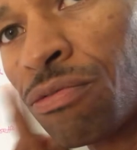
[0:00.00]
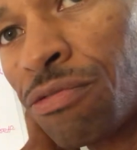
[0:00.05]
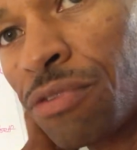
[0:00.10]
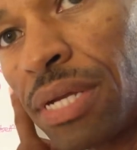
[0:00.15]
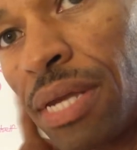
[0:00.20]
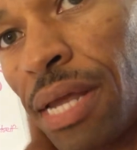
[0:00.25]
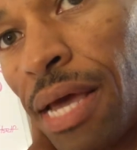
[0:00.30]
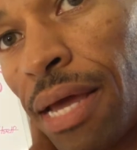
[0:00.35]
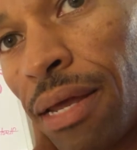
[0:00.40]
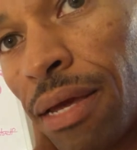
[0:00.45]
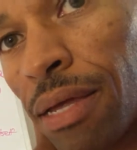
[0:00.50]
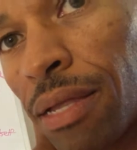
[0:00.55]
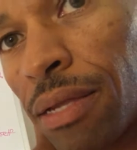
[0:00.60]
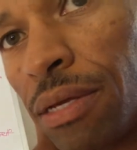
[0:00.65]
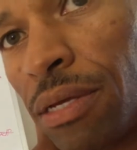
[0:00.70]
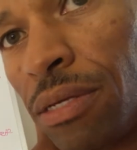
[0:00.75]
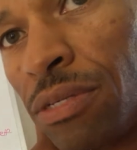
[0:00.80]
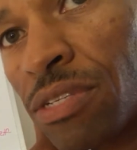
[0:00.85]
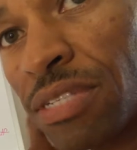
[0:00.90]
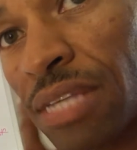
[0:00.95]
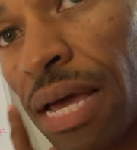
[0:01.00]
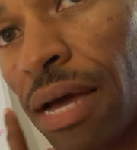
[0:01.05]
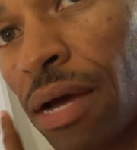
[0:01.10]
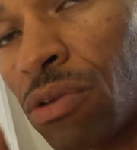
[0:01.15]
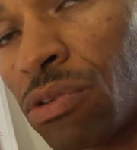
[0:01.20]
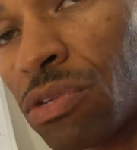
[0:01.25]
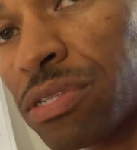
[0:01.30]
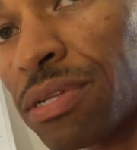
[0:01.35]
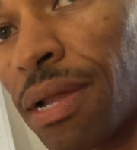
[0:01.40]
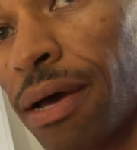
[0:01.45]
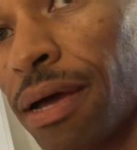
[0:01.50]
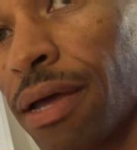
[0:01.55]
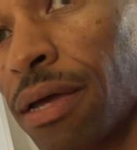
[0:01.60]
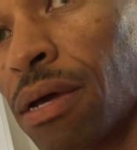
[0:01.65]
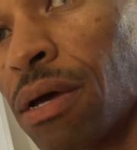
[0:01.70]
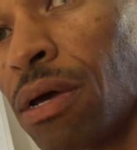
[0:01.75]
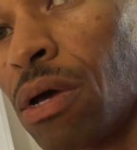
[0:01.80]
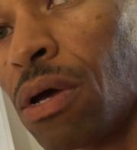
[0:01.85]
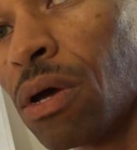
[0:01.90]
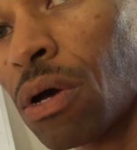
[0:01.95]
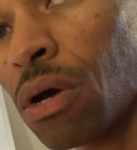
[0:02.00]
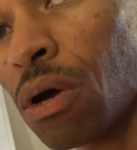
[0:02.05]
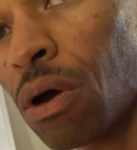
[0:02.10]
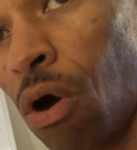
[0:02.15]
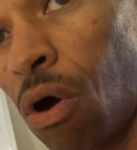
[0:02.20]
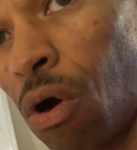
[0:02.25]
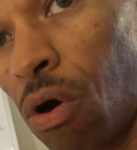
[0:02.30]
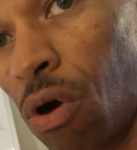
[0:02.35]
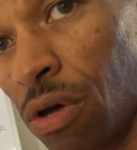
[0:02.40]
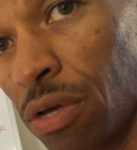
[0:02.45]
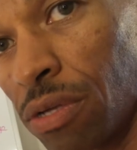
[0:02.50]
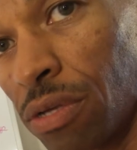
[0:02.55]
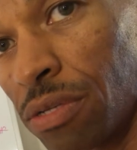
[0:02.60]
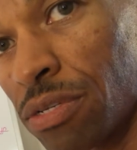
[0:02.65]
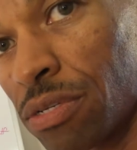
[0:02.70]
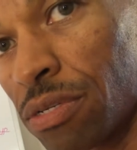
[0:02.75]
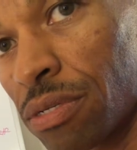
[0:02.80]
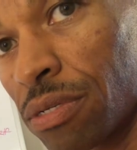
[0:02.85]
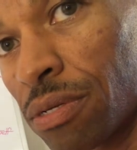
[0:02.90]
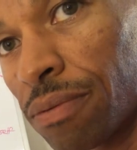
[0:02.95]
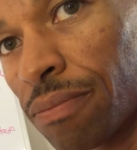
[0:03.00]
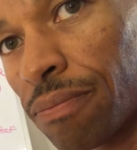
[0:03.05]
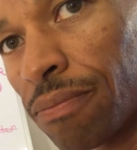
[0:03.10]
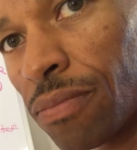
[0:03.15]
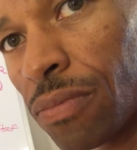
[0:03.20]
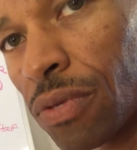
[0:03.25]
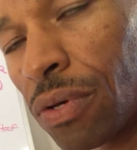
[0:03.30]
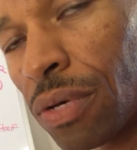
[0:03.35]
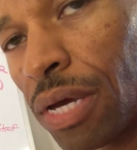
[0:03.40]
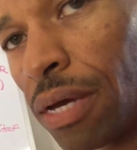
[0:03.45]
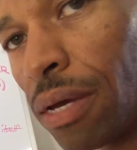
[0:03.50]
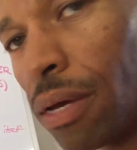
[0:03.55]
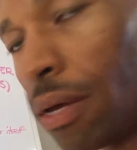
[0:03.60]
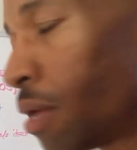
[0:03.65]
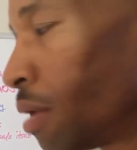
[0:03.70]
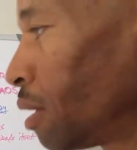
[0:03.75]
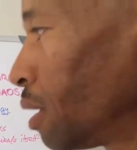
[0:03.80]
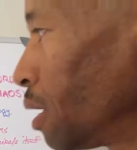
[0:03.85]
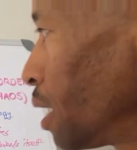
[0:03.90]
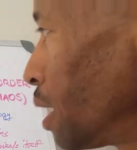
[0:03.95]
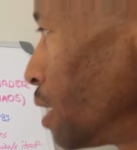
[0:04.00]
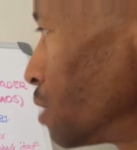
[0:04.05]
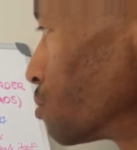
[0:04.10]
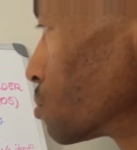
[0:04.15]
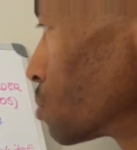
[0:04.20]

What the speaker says: phonetically sounds like cause. Okay, and